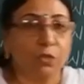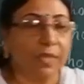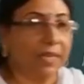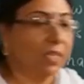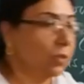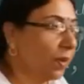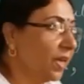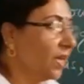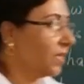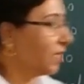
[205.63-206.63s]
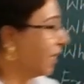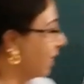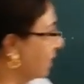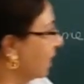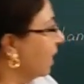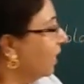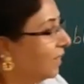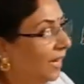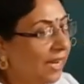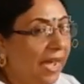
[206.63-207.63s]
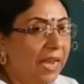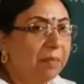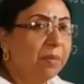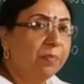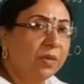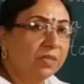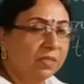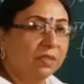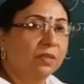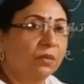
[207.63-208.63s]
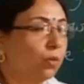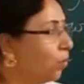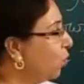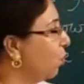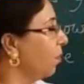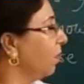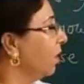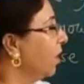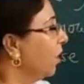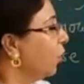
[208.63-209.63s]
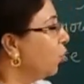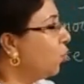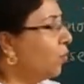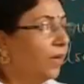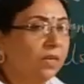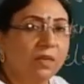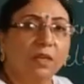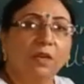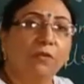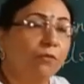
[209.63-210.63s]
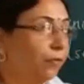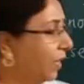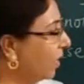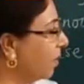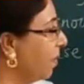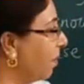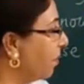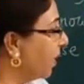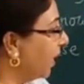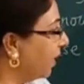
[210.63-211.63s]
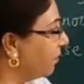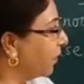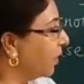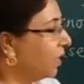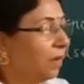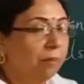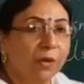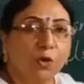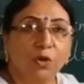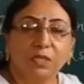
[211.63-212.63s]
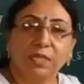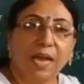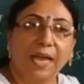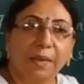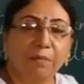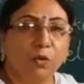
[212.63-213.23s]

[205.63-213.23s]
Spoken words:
So that is why he says that I am a person whom no one will remember ever because I